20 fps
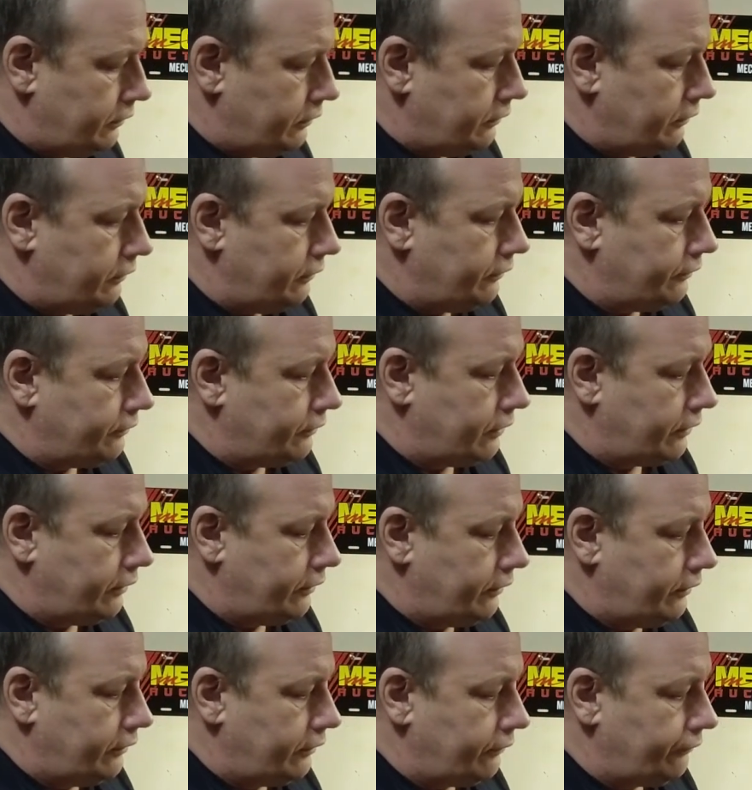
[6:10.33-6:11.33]

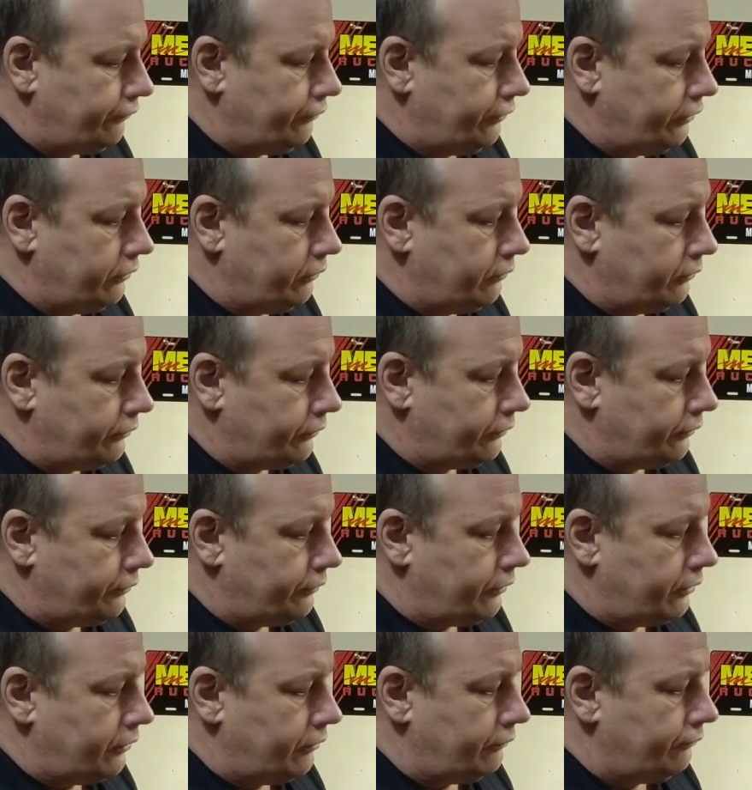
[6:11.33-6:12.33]
interfere with the
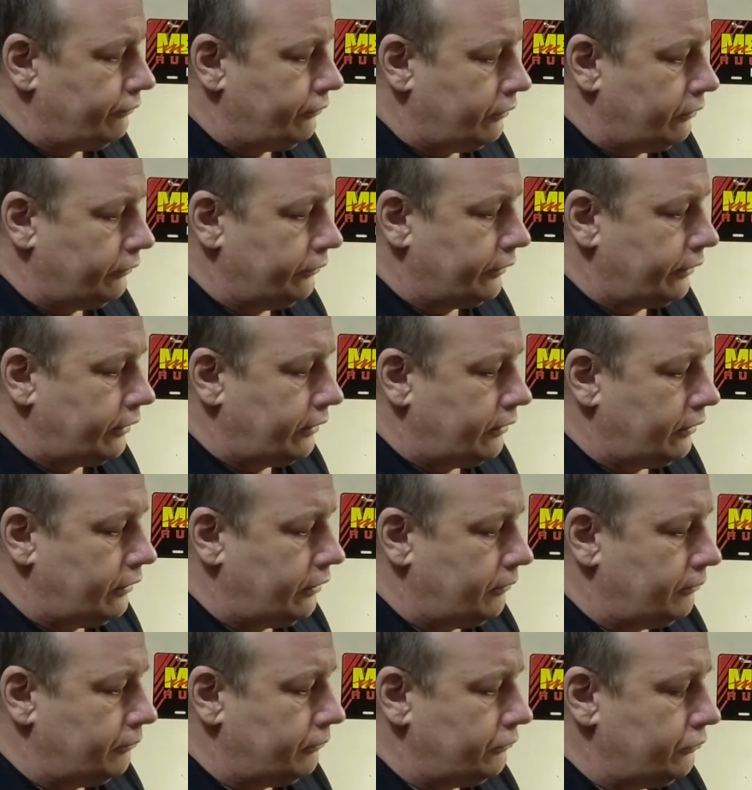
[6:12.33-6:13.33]
drone folding
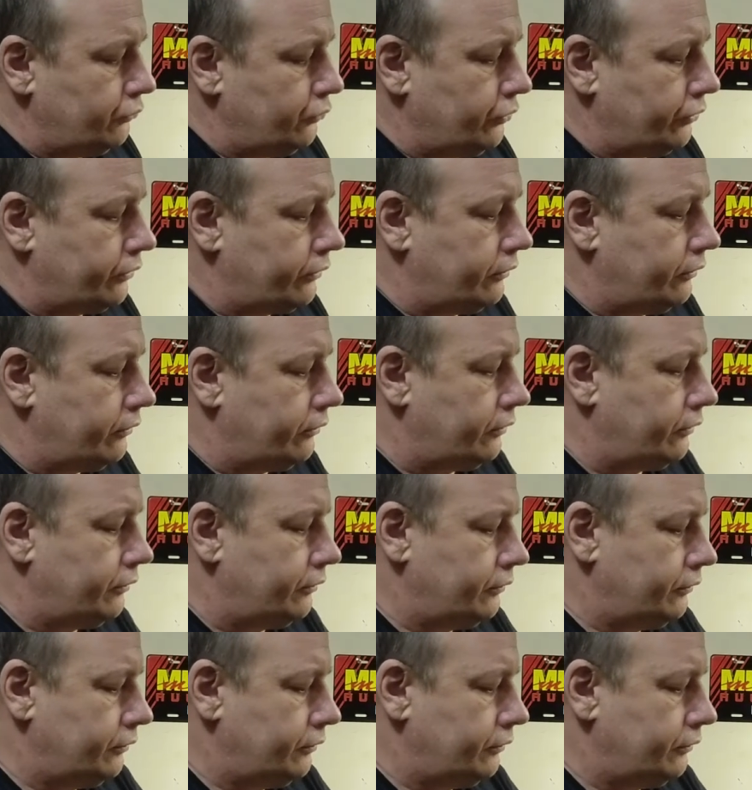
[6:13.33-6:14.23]
up with the